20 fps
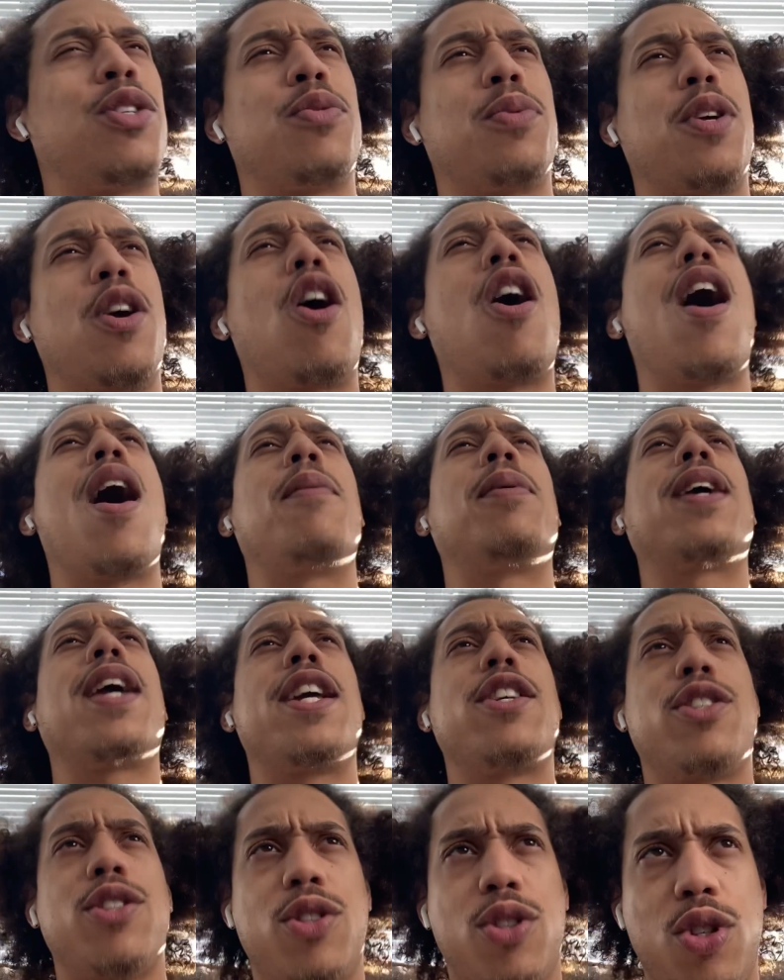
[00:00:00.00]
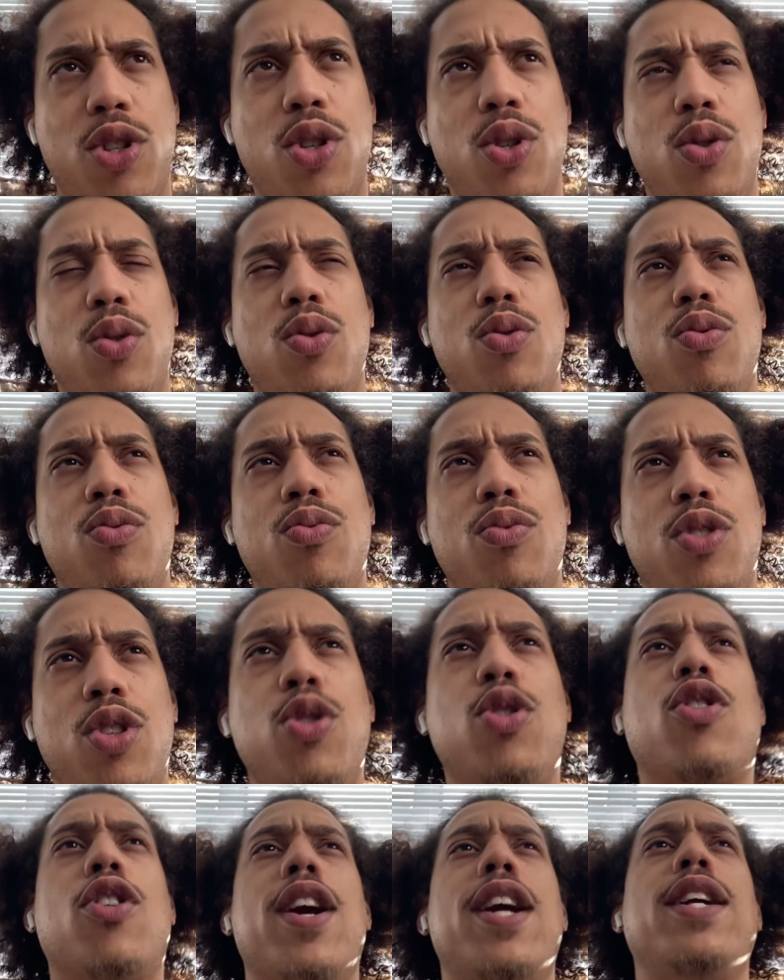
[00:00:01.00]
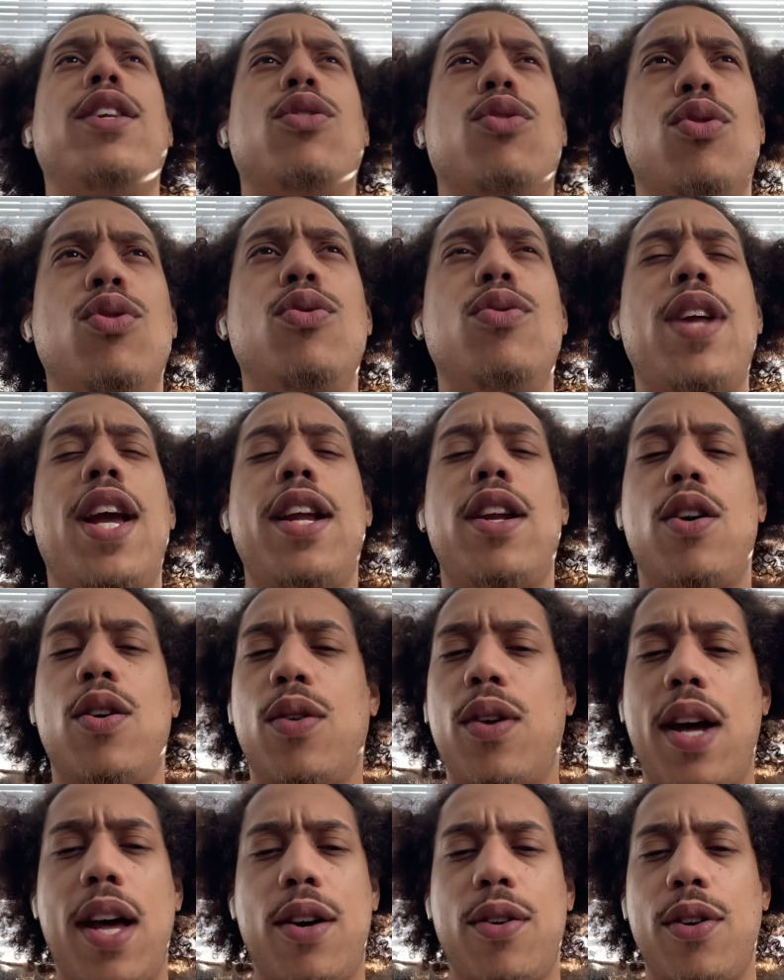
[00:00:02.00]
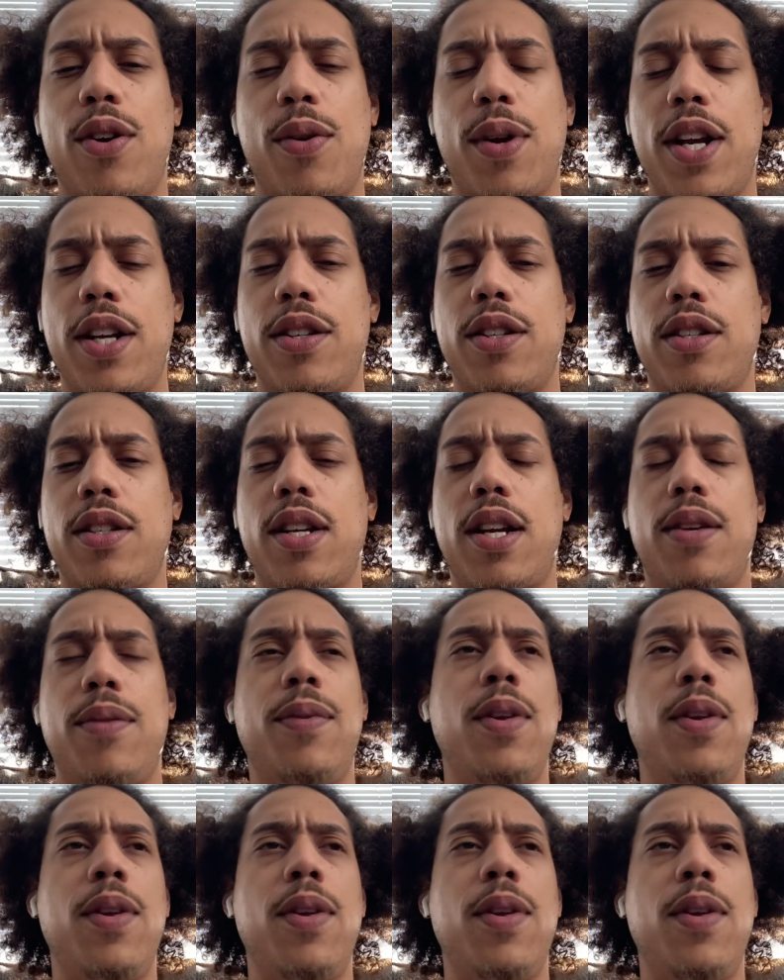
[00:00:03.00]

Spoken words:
our obligations to Ukraine through NATO? I don't know what I just said.